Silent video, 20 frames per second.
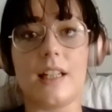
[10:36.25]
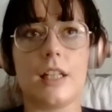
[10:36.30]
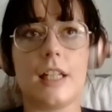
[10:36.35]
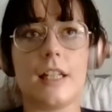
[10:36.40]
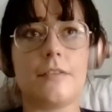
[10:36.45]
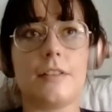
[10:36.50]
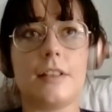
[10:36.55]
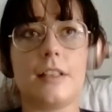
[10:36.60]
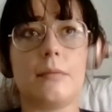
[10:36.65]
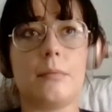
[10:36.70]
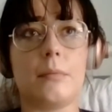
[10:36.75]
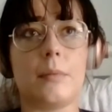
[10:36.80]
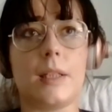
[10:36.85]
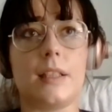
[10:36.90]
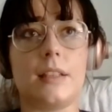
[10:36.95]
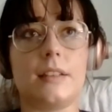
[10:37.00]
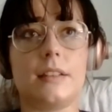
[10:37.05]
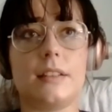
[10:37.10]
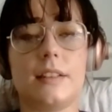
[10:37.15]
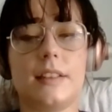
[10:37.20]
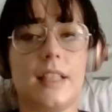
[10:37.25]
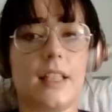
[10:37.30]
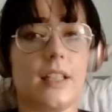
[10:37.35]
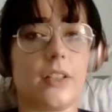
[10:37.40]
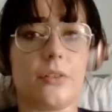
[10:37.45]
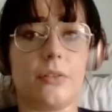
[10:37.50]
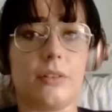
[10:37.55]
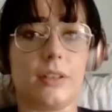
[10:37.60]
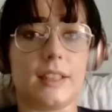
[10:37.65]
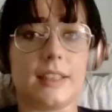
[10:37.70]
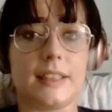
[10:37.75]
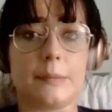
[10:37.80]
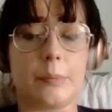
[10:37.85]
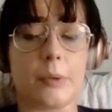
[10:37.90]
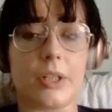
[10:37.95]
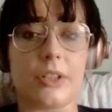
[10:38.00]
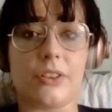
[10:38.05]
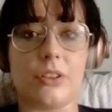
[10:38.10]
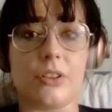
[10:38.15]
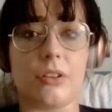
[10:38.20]
even in my sexual
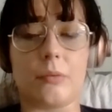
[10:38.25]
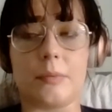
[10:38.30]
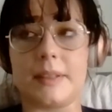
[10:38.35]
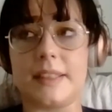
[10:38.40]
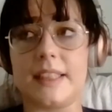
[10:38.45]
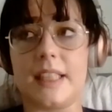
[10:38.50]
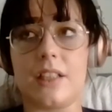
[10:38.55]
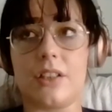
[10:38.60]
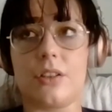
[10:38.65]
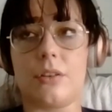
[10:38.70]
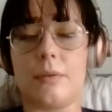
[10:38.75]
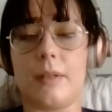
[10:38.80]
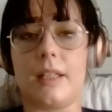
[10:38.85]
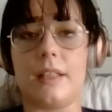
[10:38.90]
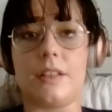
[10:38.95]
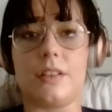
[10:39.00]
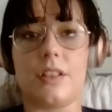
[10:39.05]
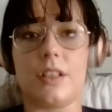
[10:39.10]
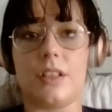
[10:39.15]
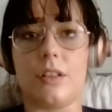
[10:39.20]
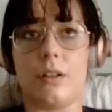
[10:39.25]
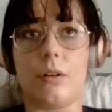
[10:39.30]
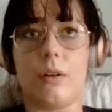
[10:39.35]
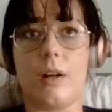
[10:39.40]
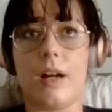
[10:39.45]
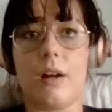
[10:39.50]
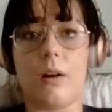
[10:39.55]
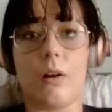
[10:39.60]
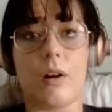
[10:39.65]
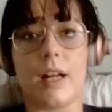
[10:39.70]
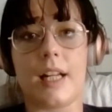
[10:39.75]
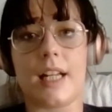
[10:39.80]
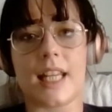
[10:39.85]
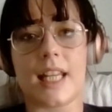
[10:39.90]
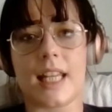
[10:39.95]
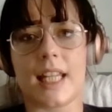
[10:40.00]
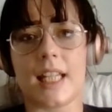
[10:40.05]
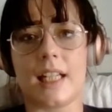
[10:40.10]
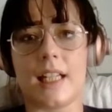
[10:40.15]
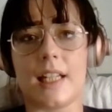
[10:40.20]
expression or my sexuality, or
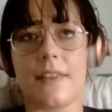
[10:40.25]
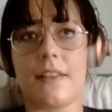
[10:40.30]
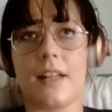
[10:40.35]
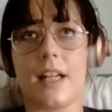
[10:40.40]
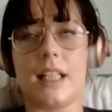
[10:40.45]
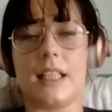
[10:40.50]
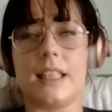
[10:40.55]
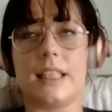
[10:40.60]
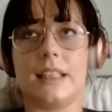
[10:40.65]
anything like that.